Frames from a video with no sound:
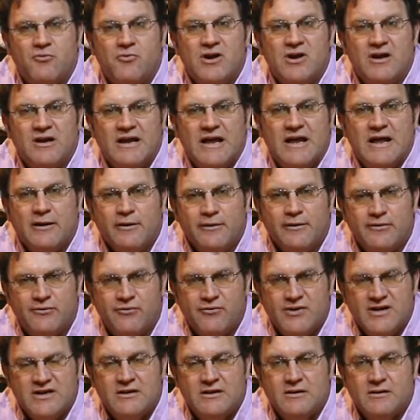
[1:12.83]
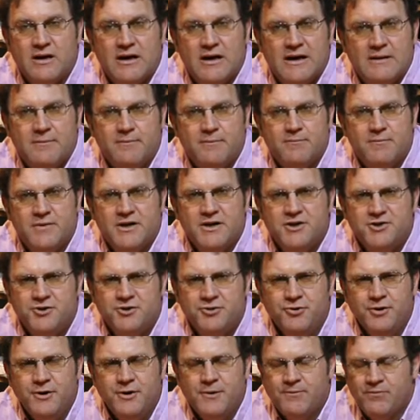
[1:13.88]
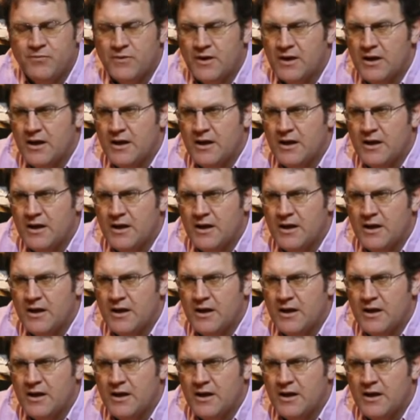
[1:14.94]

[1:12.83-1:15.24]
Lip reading: real health issue.